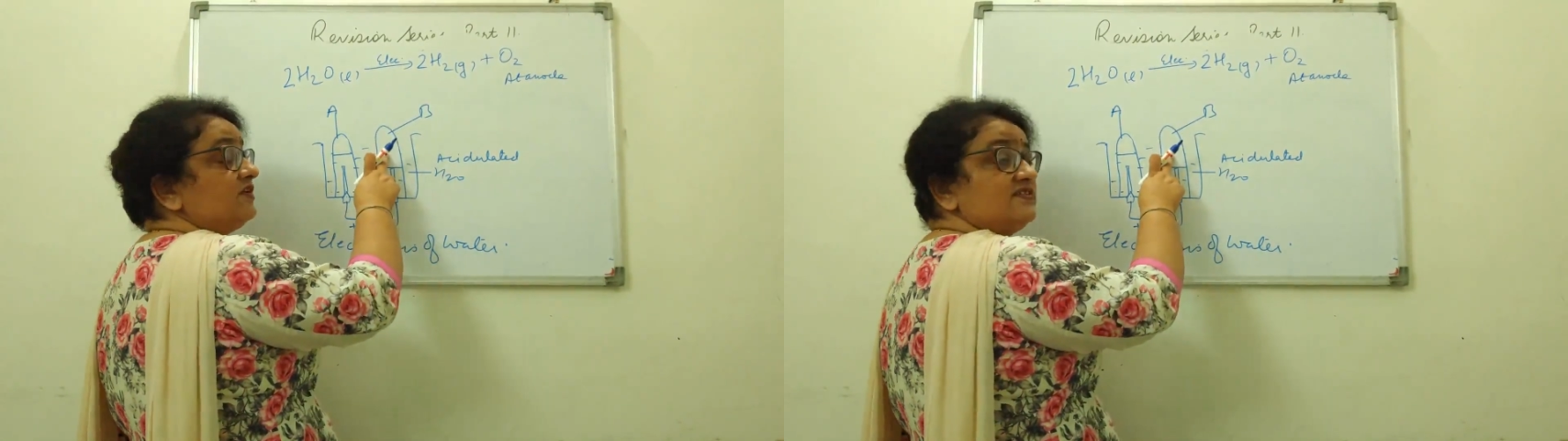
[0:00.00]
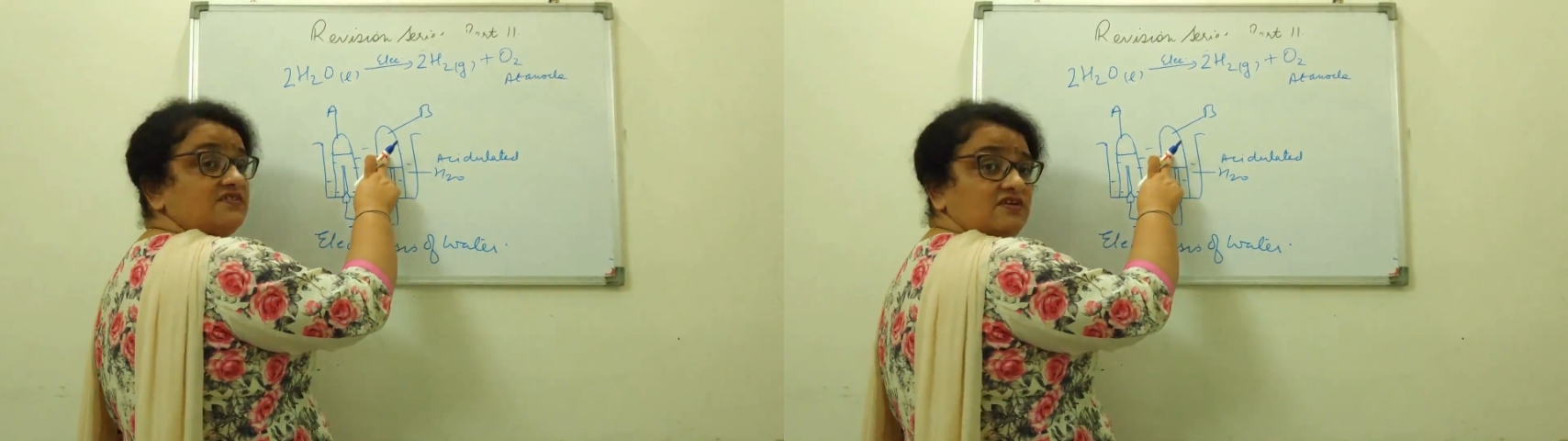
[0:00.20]

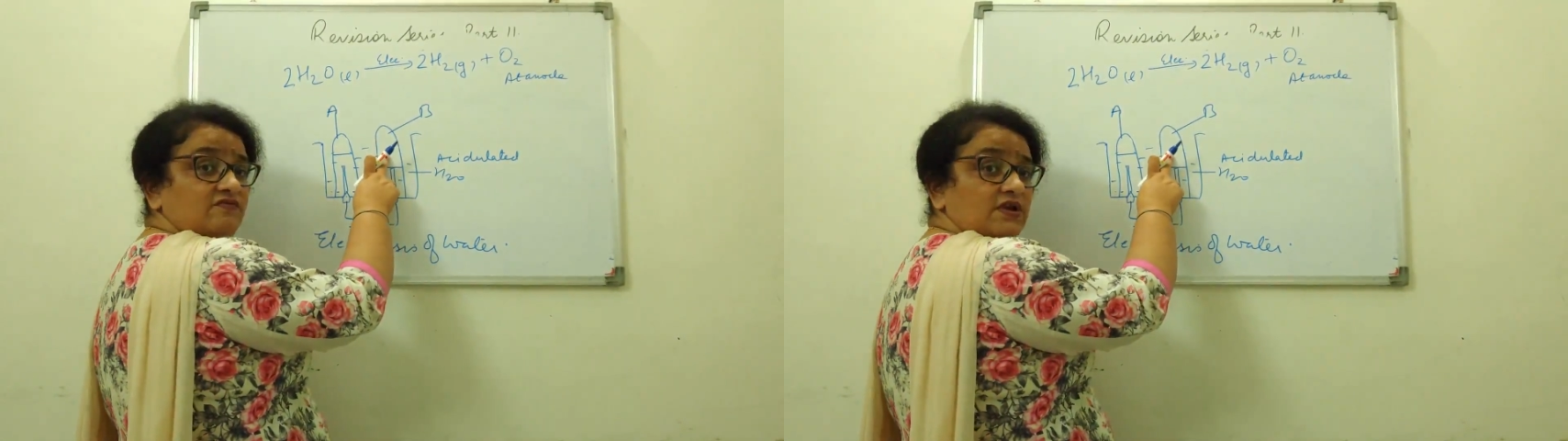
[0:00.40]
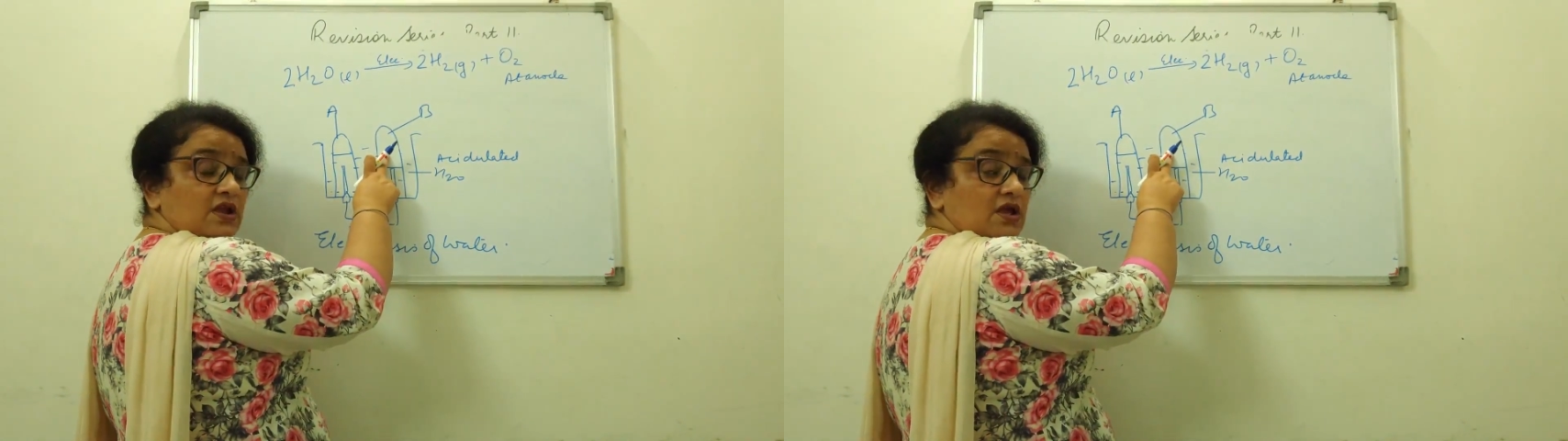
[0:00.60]
first
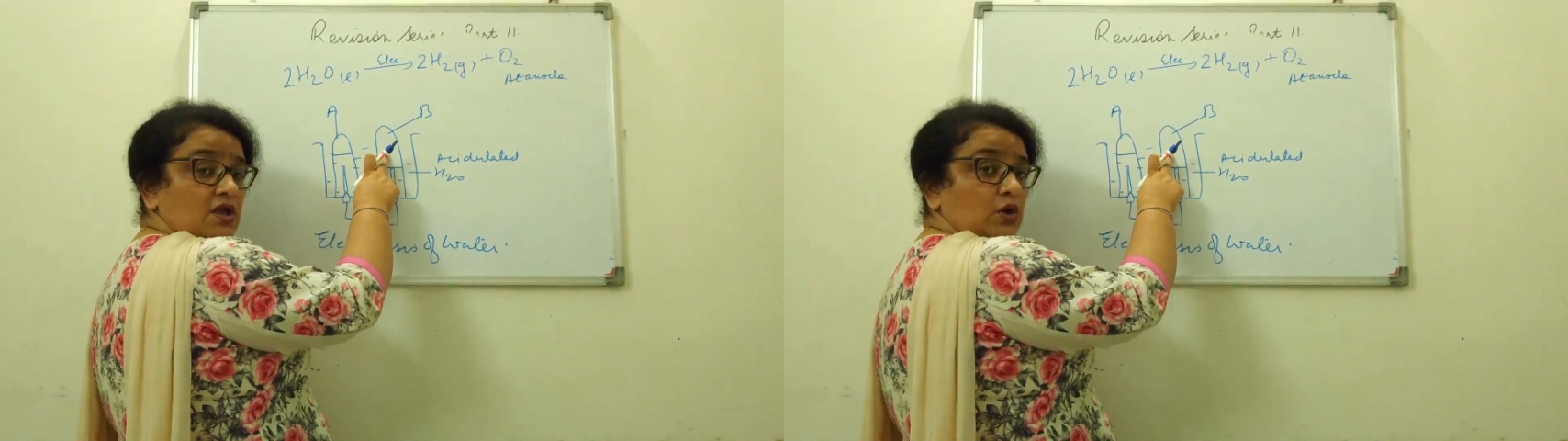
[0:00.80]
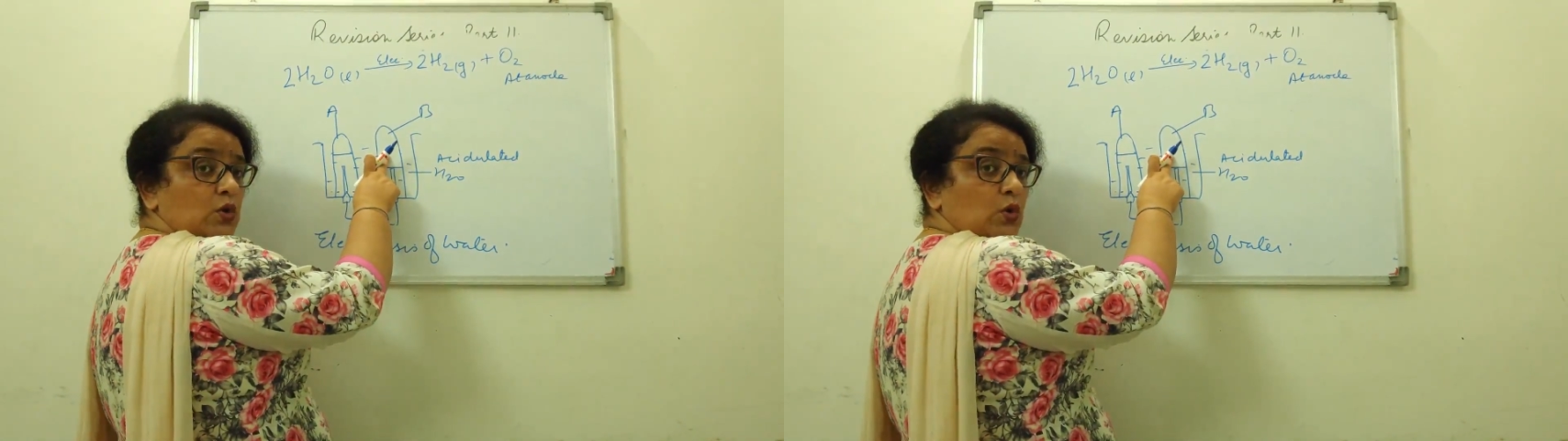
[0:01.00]
it
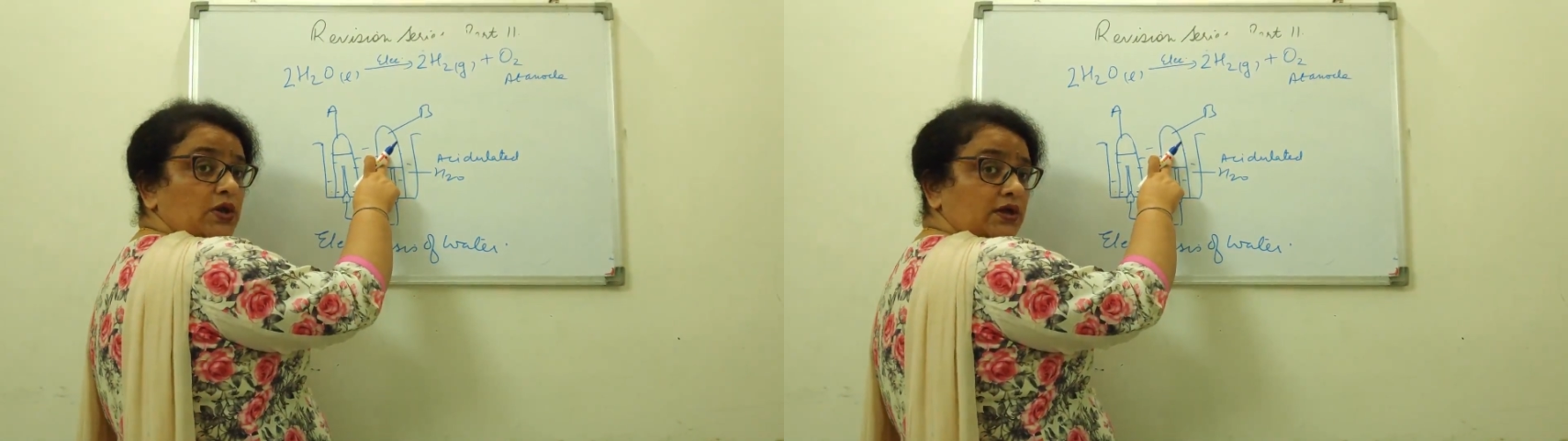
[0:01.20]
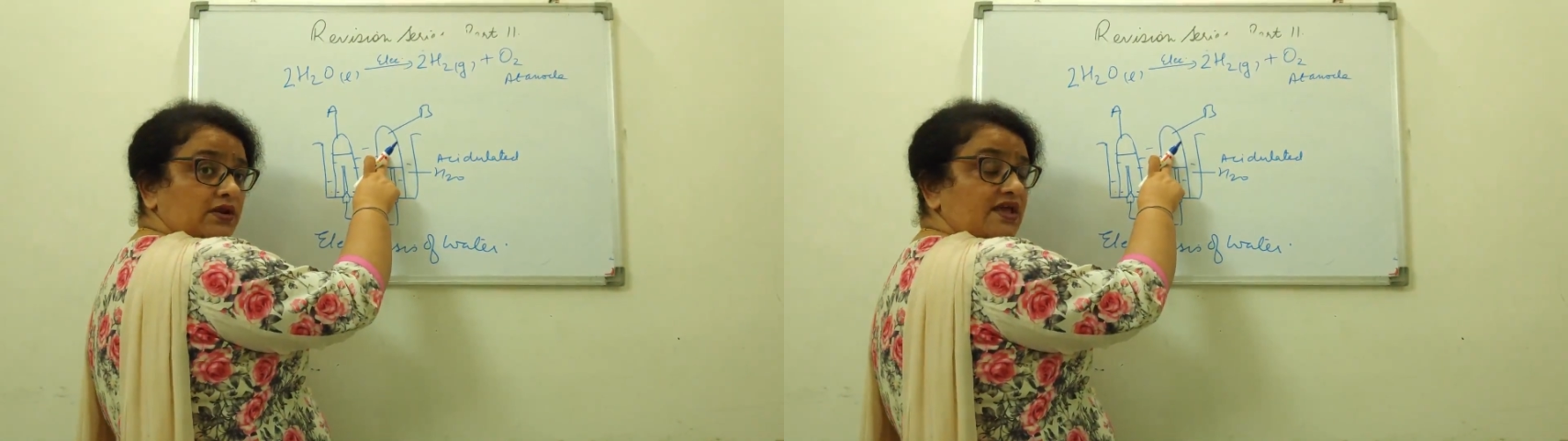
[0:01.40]
will
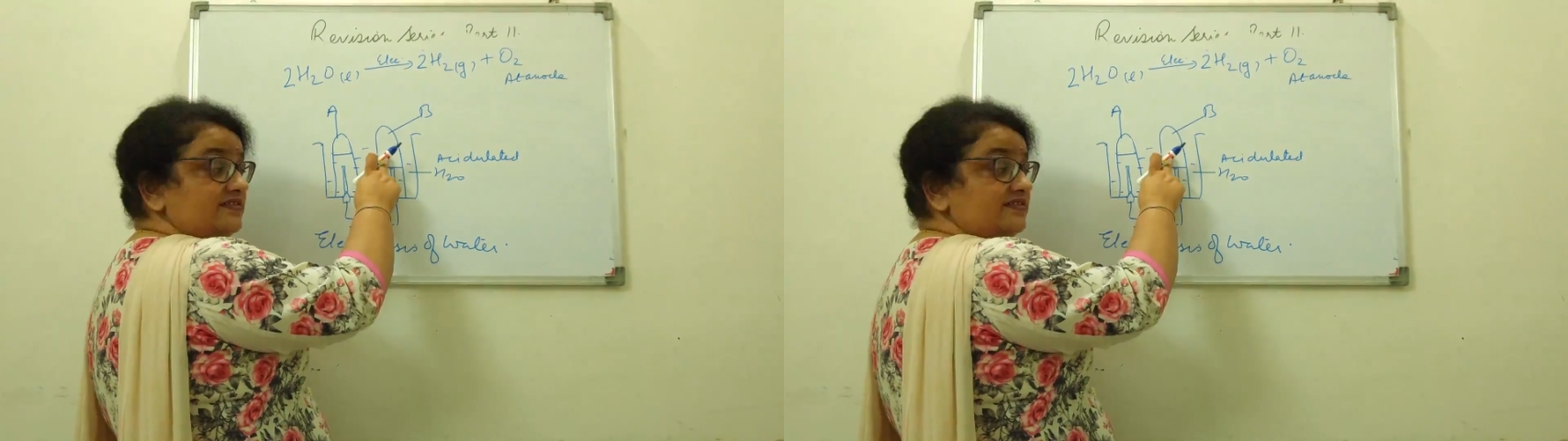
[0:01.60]
go here